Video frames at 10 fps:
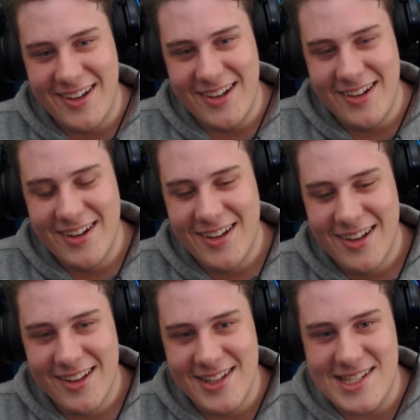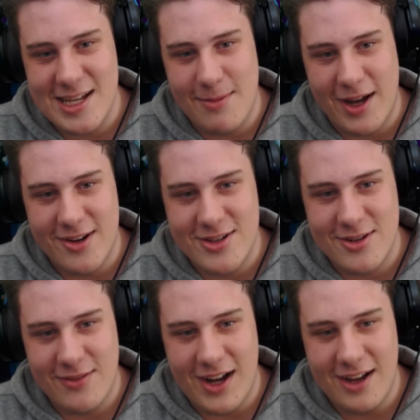dude. Let's see, am I gonna
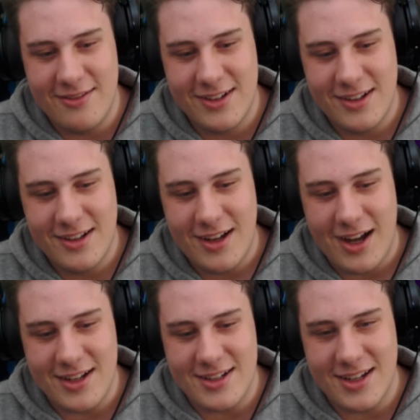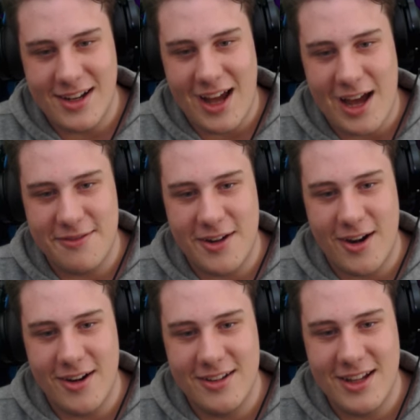survive? I did. Half a
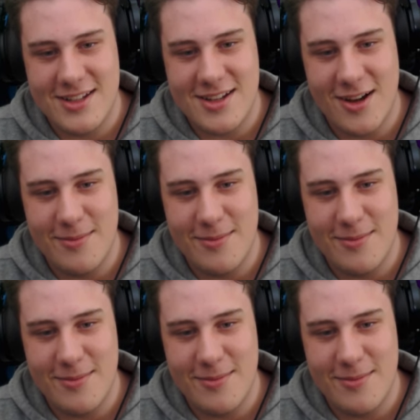heart. Let's go,